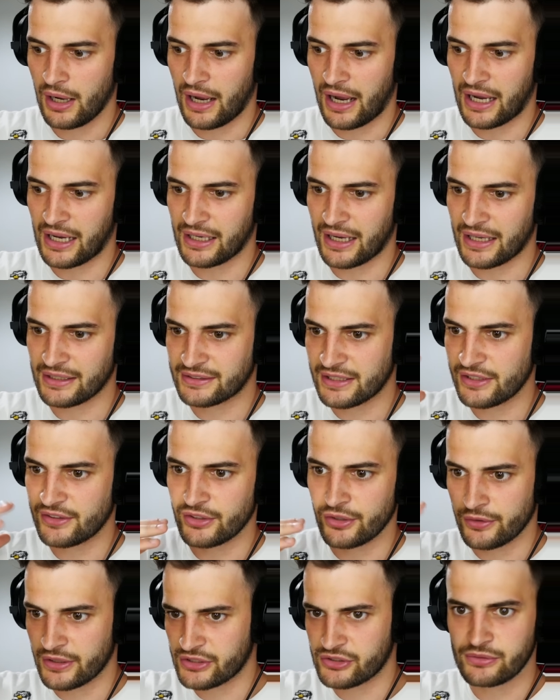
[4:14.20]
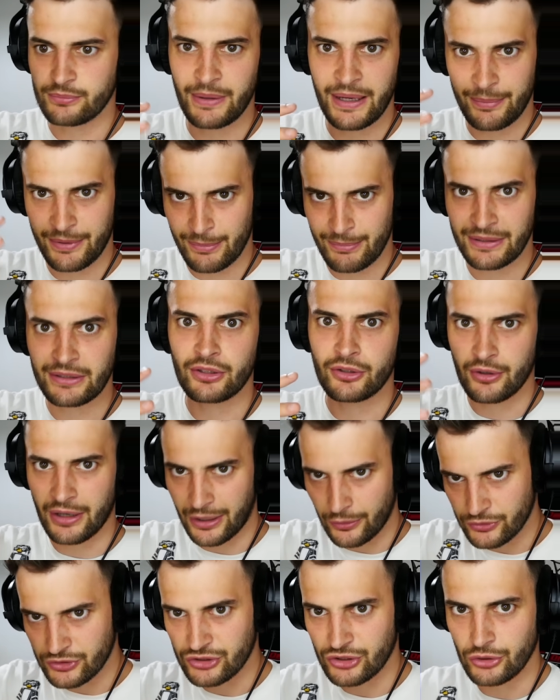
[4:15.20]
I think there is maybe a middle
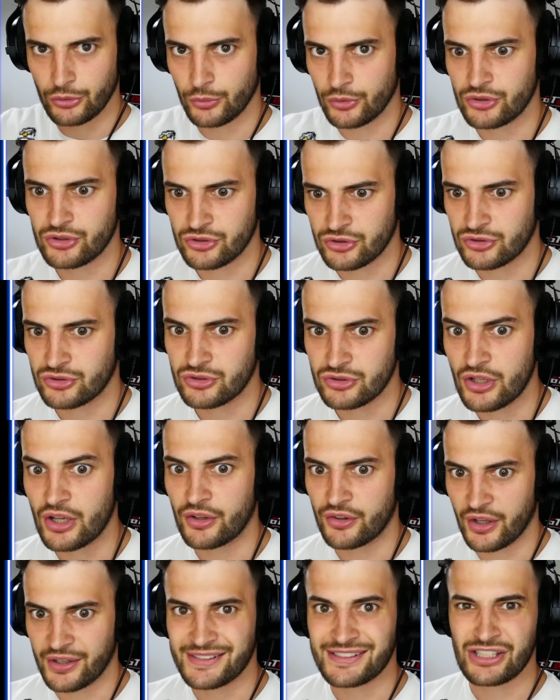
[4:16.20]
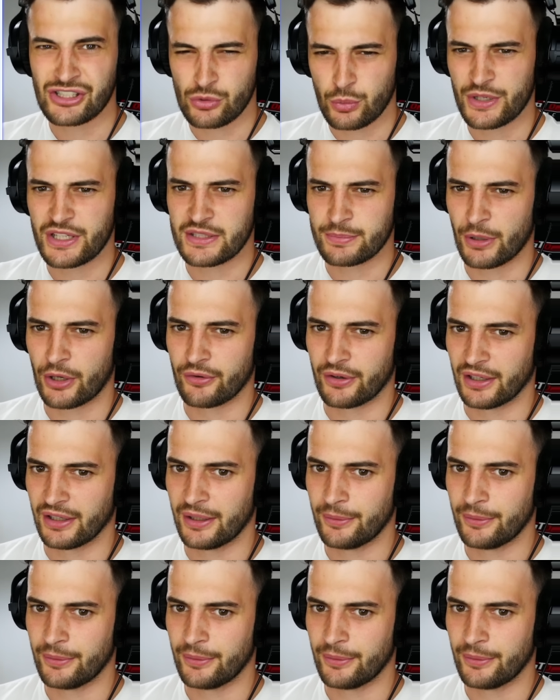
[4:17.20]
ground to... That's the sweet spot, really.